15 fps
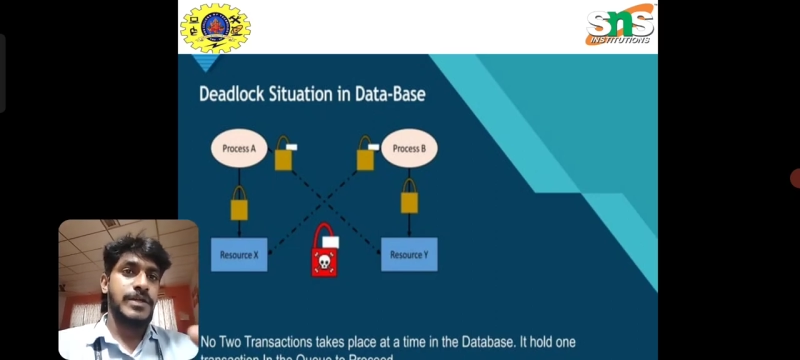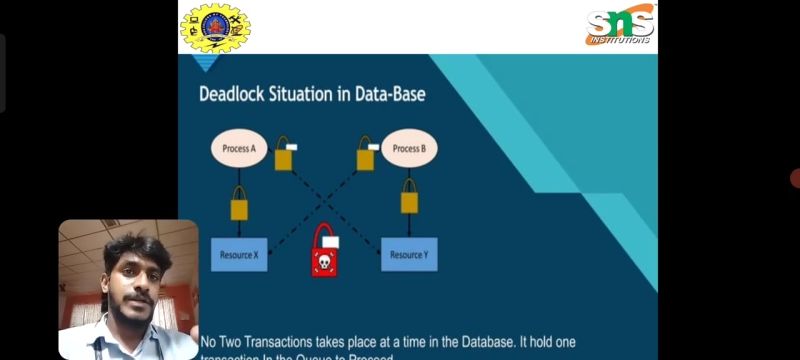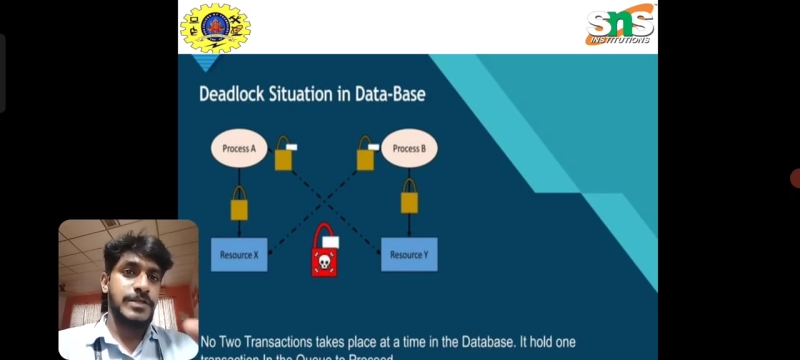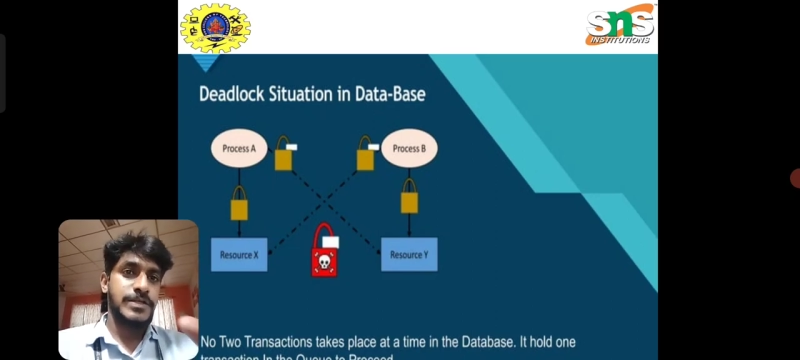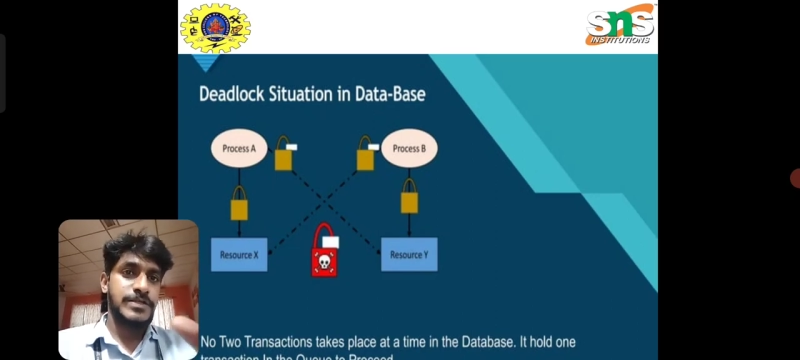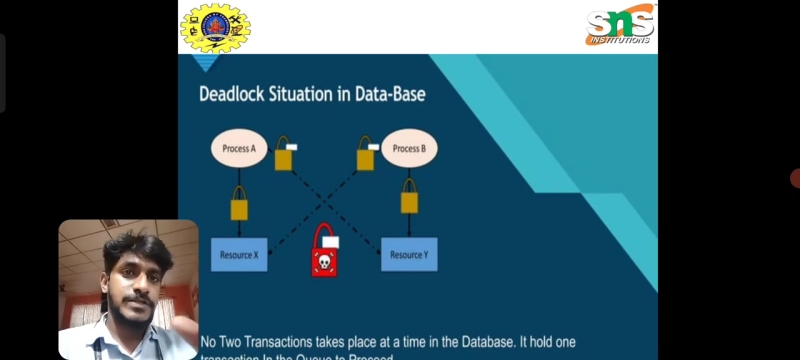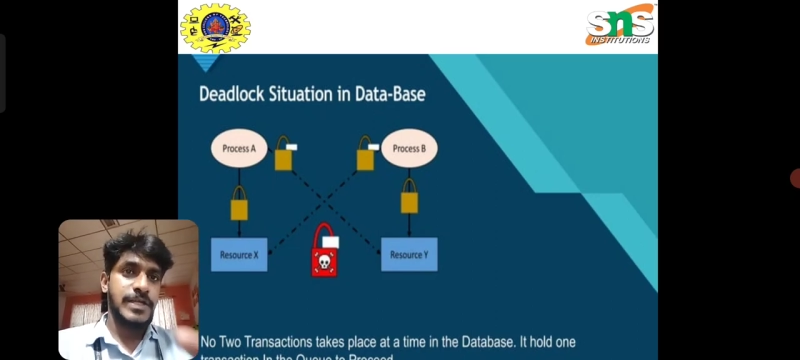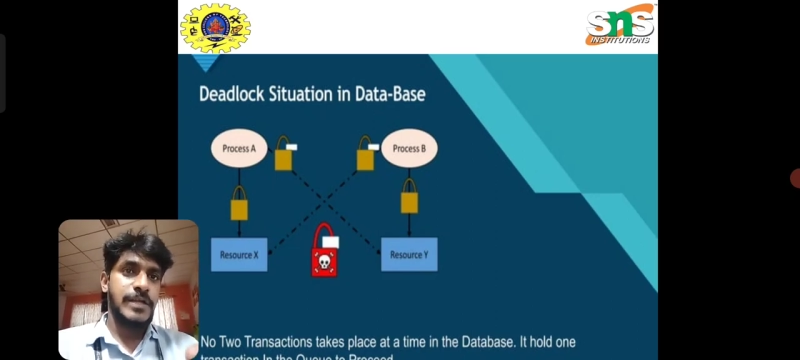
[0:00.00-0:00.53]
in
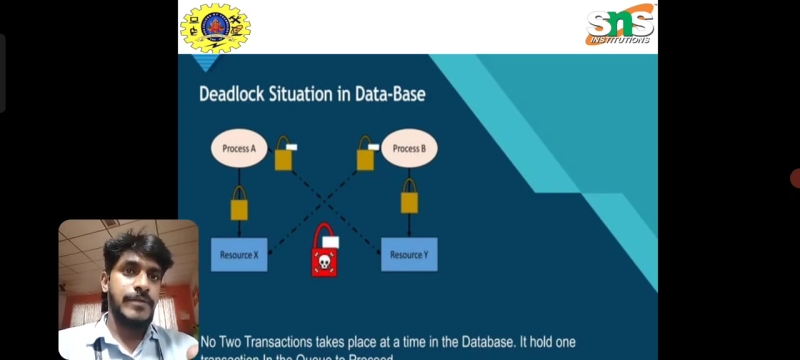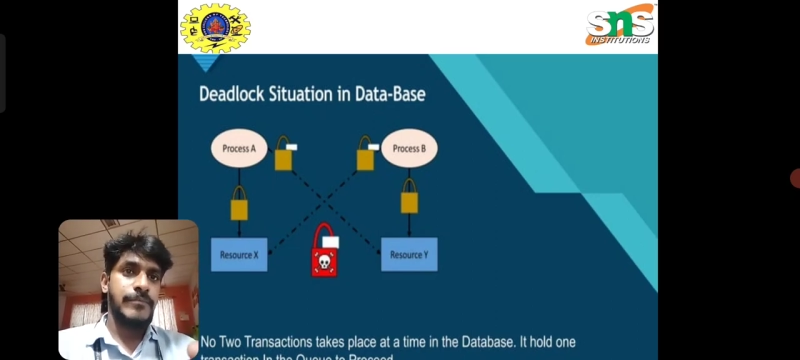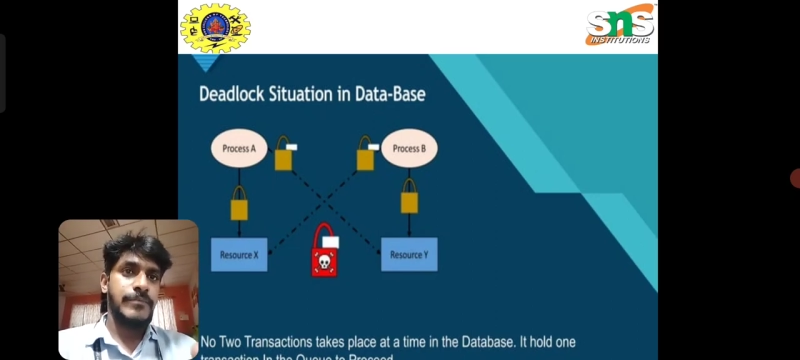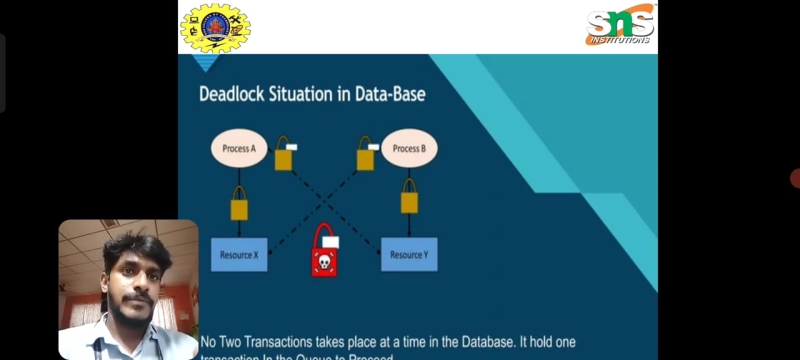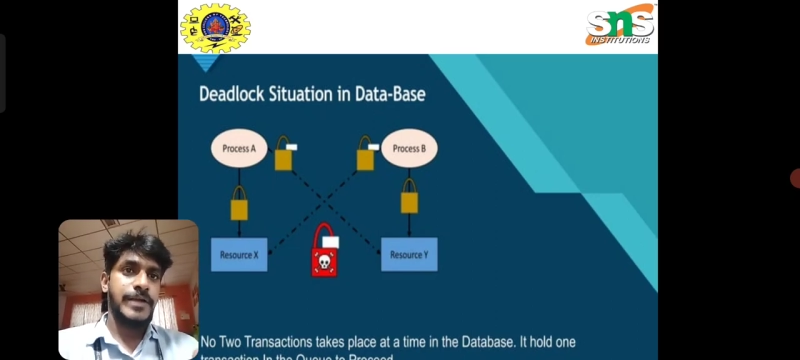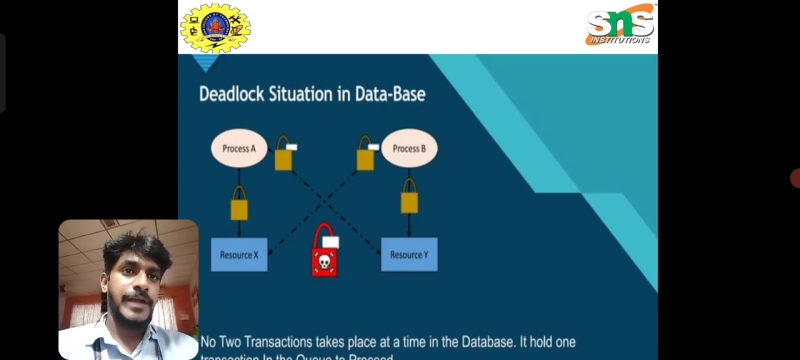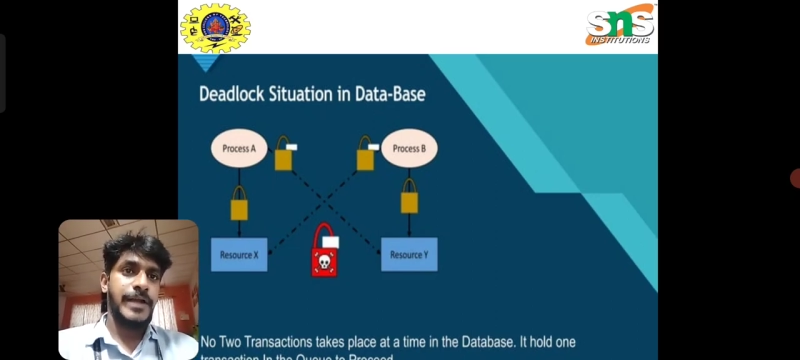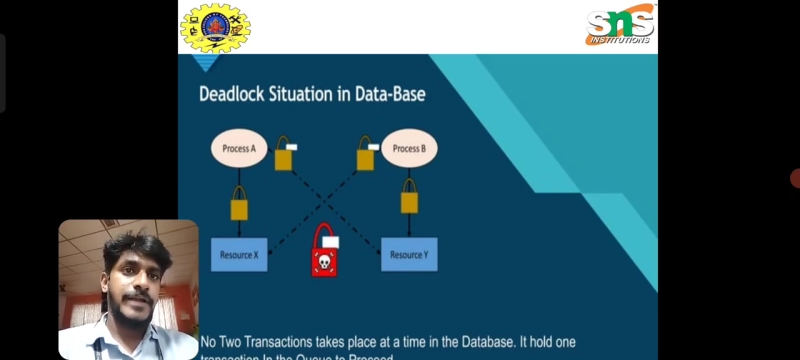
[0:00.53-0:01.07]
the same
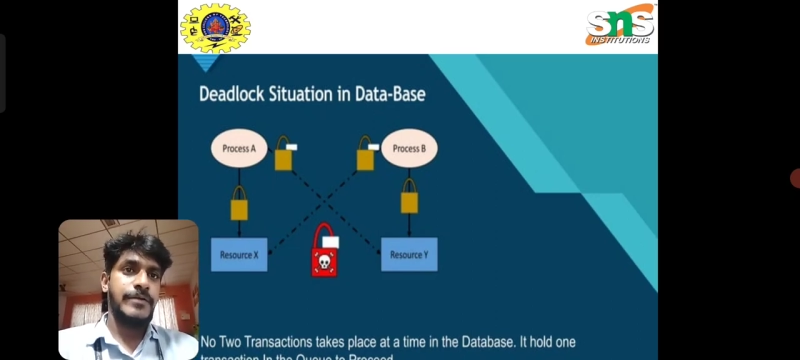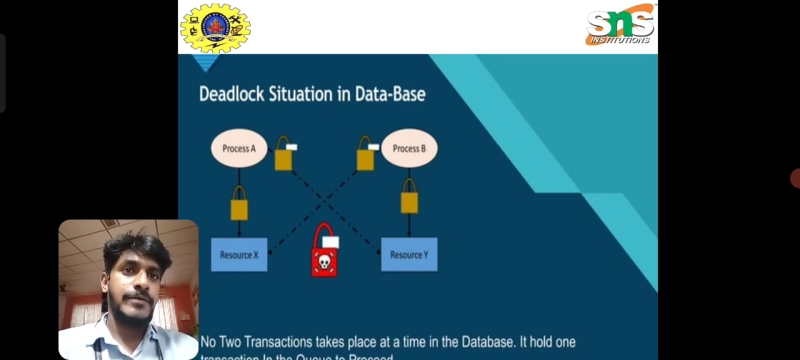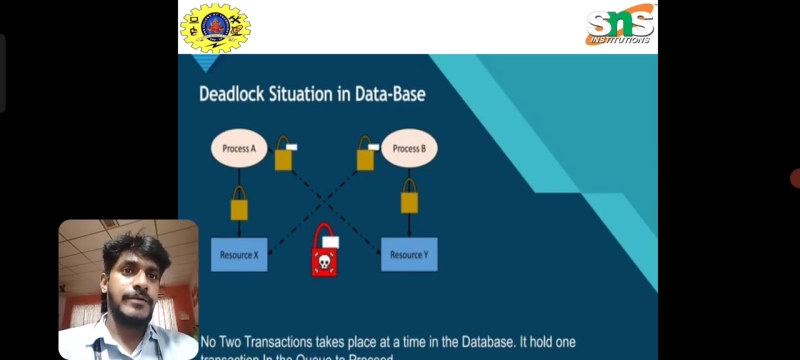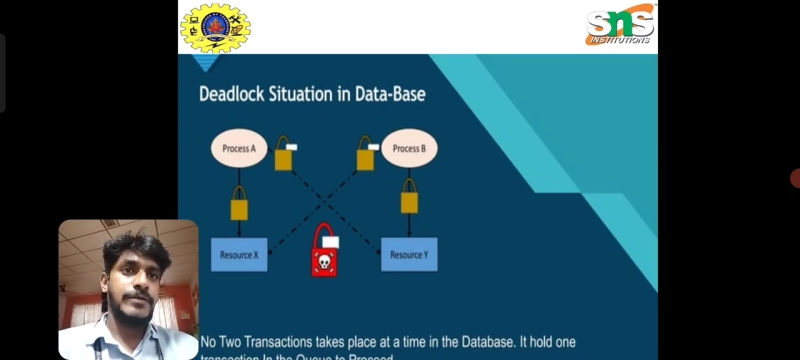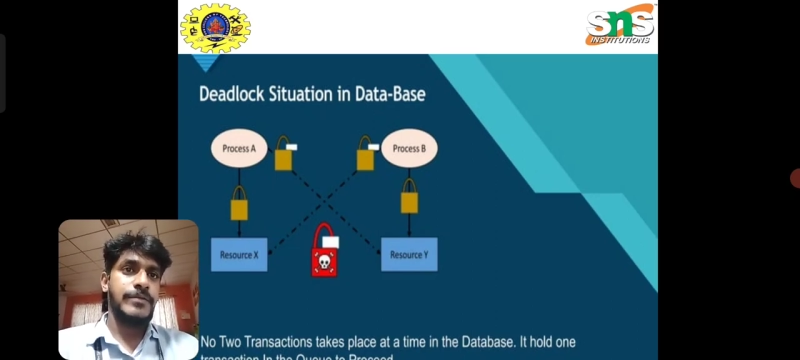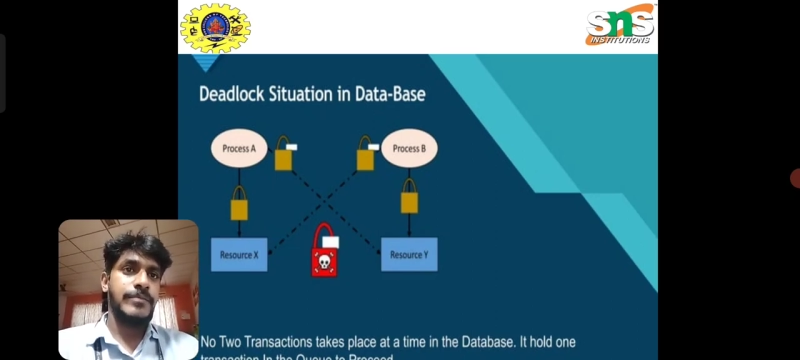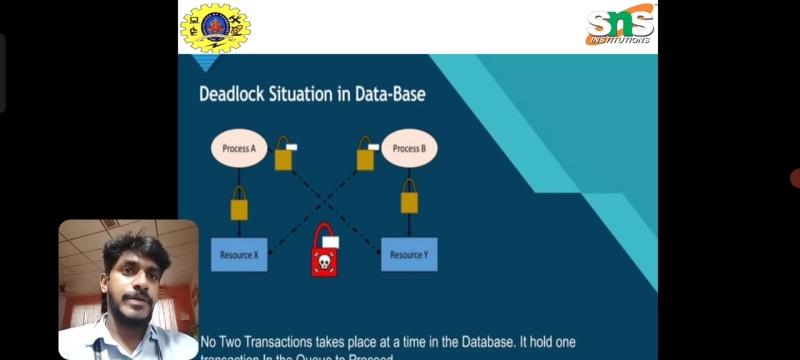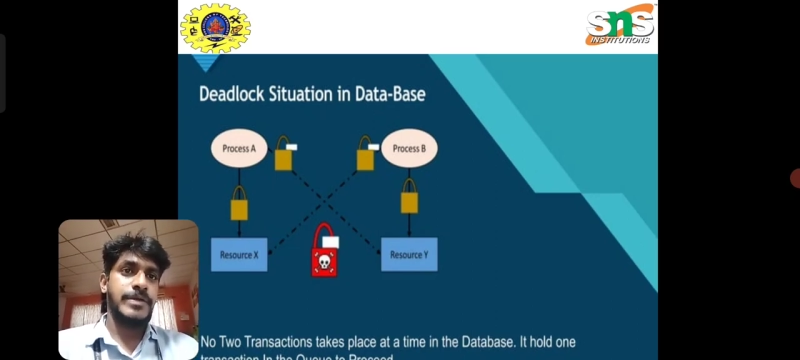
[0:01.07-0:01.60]

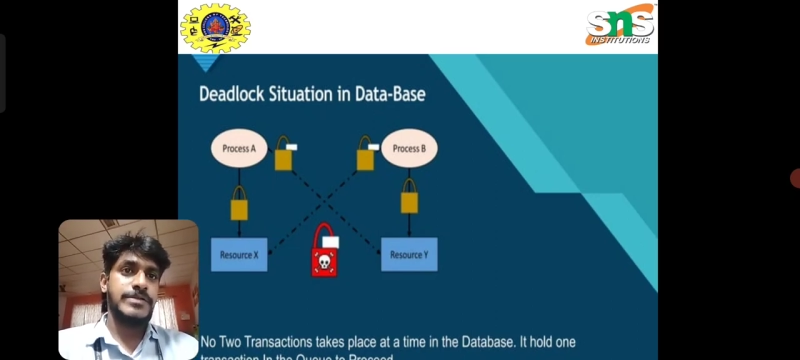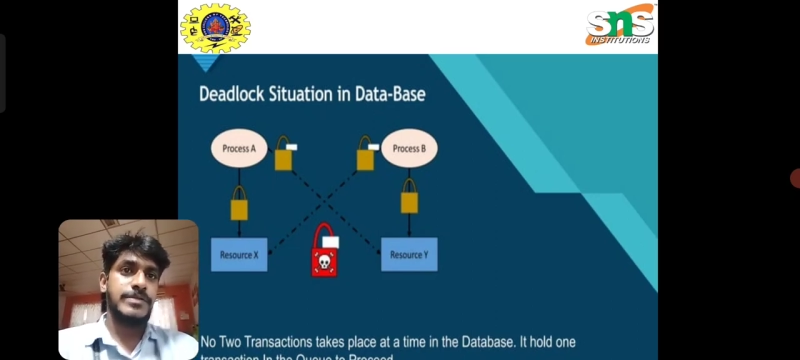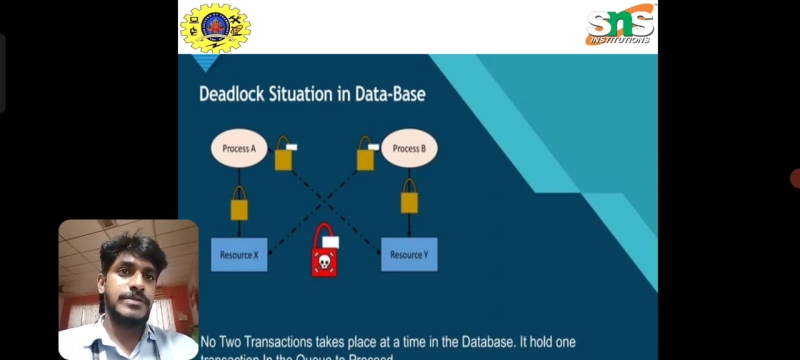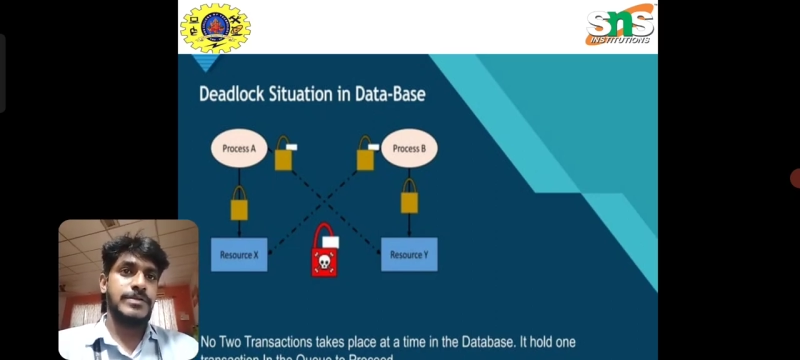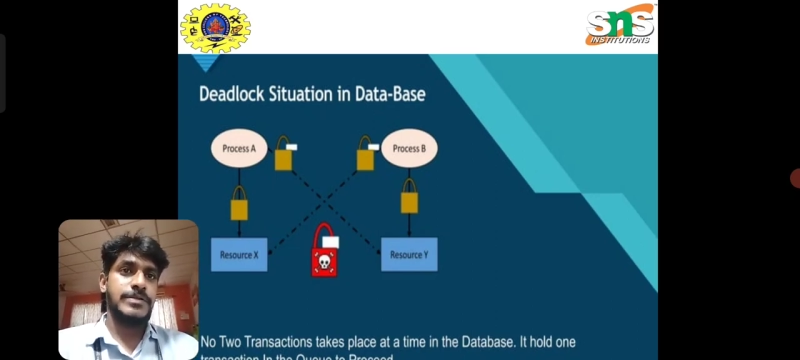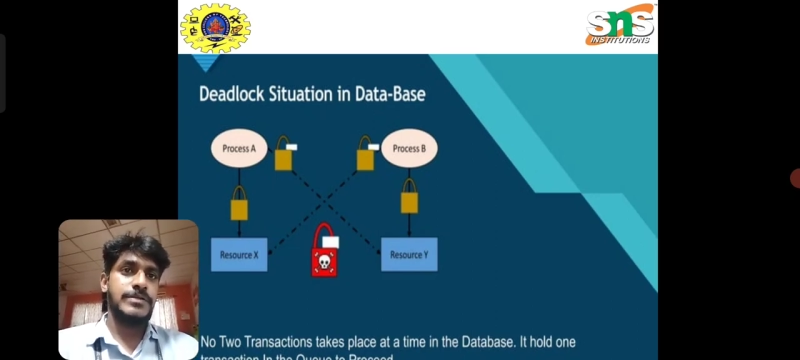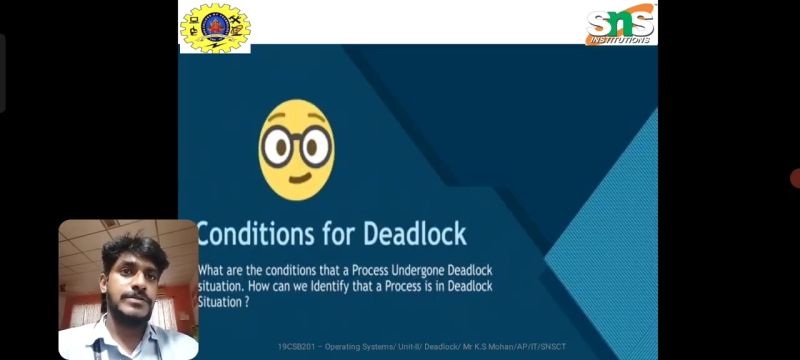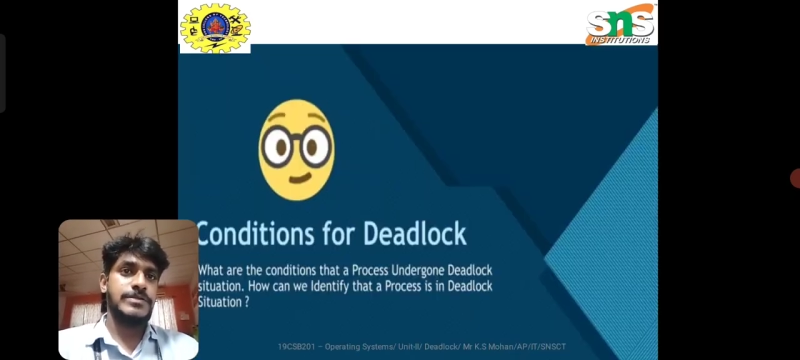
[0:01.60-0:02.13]
database